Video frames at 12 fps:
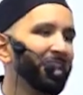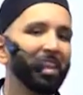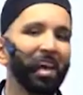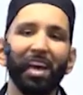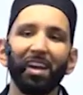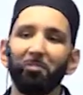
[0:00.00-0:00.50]

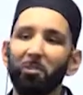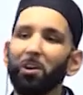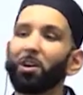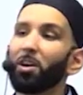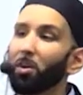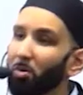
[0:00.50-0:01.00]
that
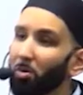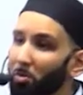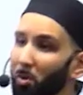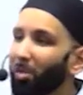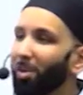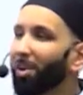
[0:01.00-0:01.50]
were
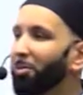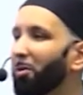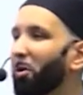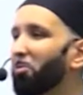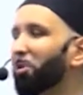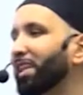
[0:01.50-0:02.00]

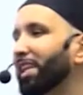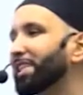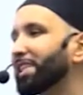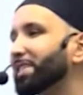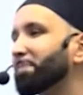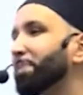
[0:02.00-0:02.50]
quote-unquote
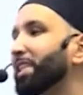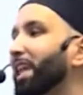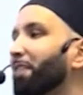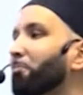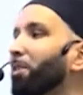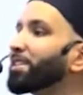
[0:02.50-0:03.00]
religious, but
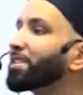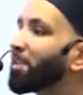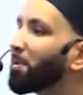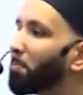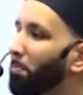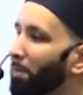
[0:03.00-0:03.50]
then once
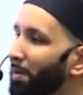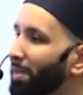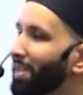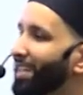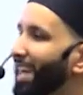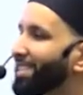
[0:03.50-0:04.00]
they're
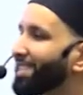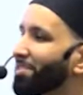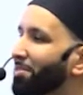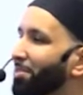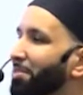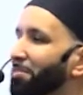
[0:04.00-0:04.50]
put in that
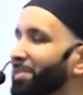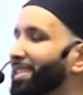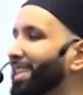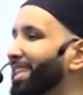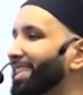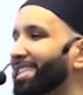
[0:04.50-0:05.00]

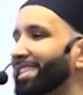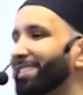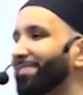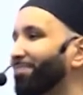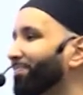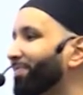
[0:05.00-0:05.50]

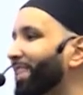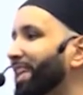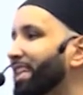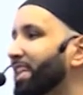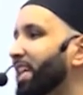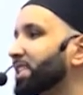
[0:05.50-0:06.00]
circumstance,
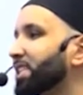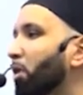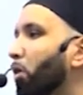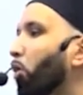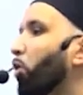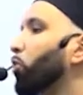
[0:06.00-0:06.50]
it doesn't
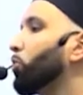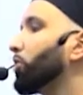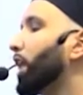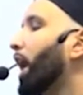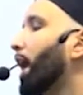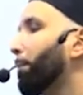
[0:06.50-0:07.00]

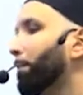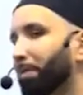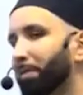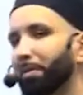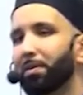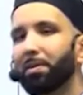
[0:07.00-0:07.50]
hold up.
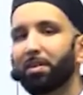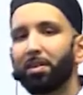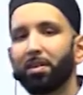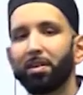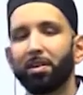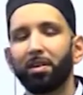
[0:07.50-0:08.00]

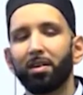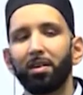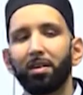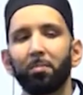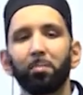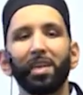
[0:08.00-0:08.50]

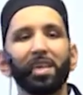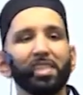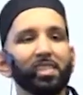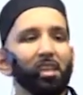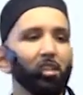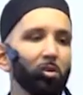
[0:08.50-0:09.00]

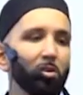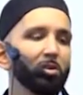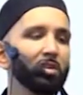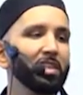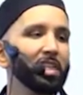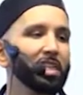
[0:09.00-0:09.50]
Because the
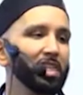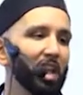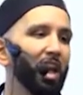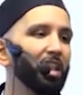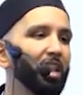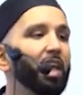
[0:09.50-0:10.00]
learned is
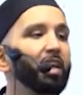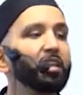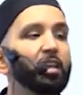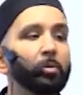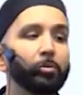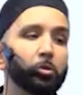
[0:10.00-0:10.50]
not like
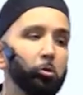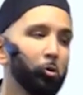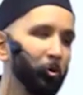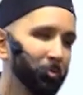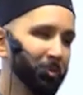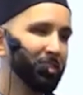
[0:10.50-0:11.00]
the
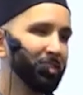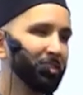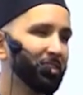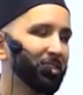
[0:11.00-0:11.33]
absorbed.